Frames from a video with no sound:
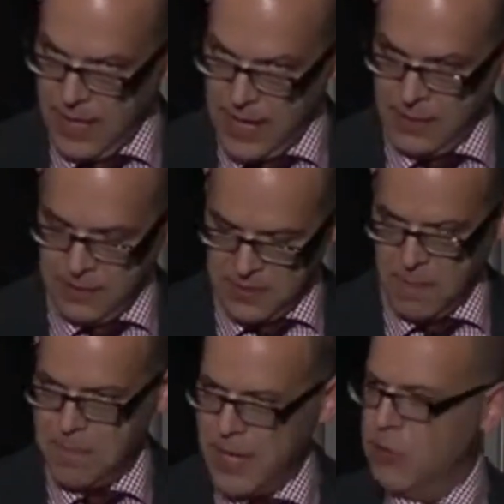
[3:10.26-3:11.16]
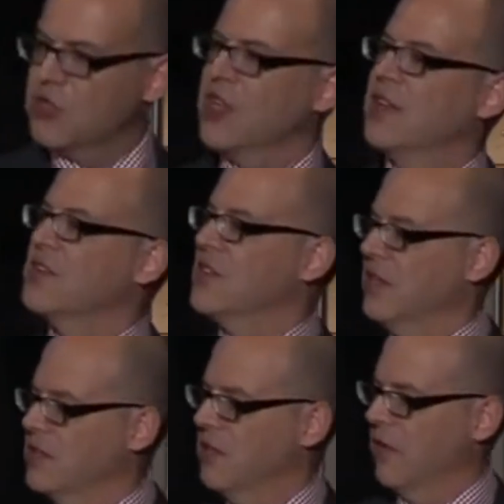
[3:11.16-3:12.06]
had a better sense
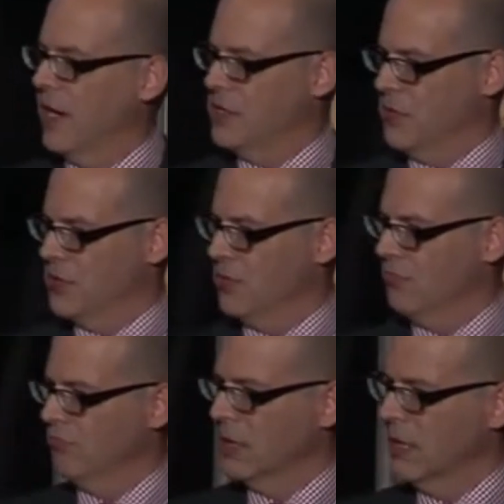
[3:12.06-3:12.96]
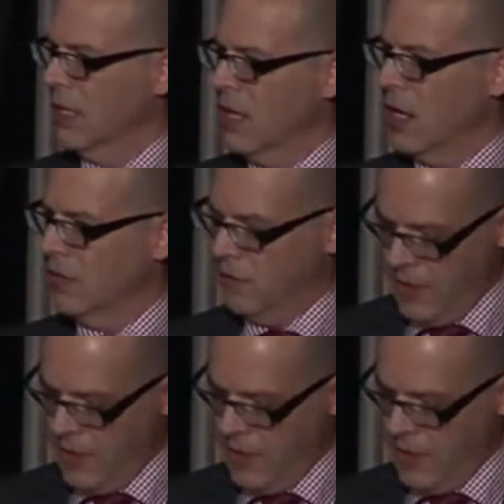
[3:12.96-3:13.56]
than his advisors of the